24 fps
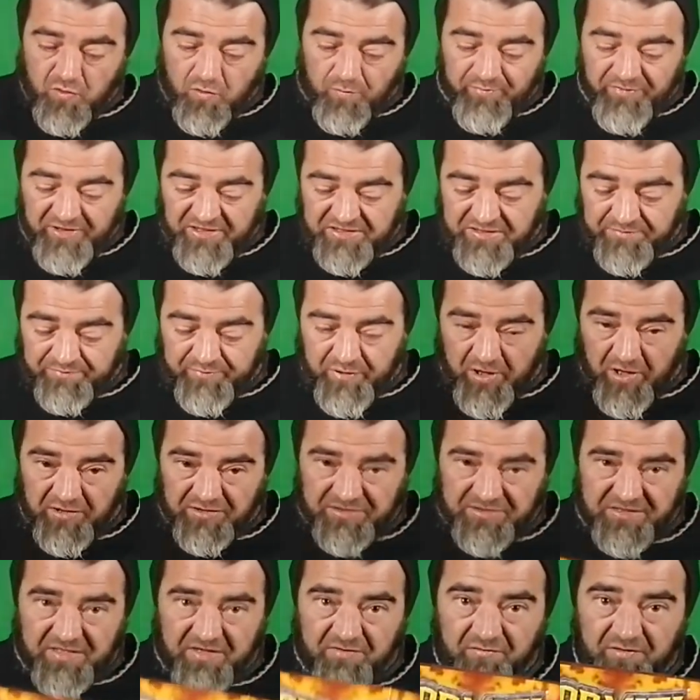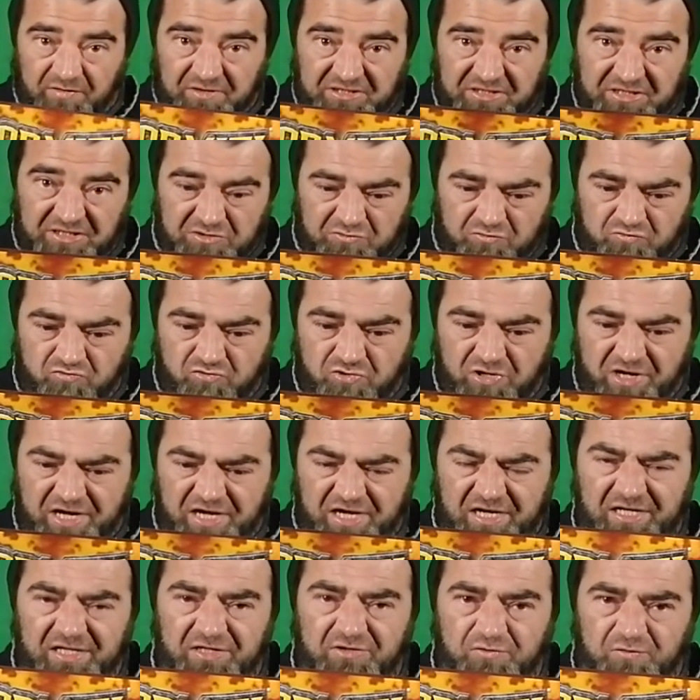for Meaty Poster, which is
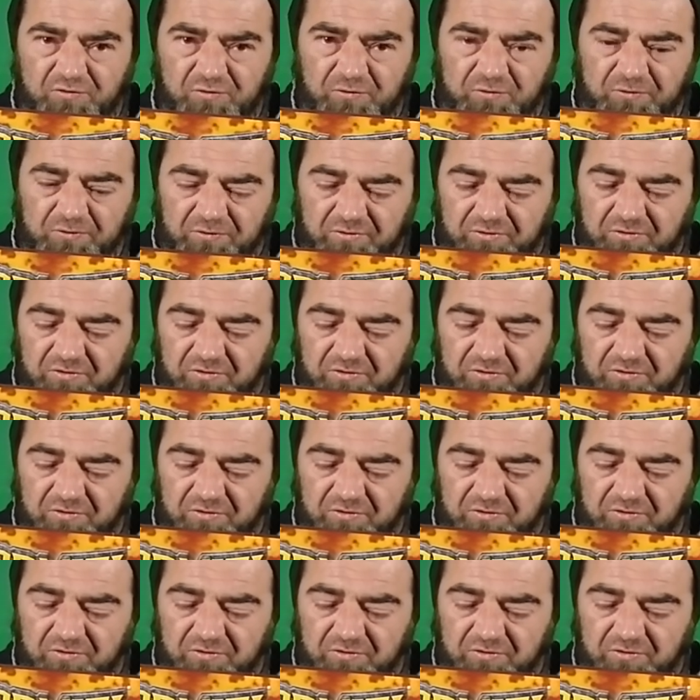really cool.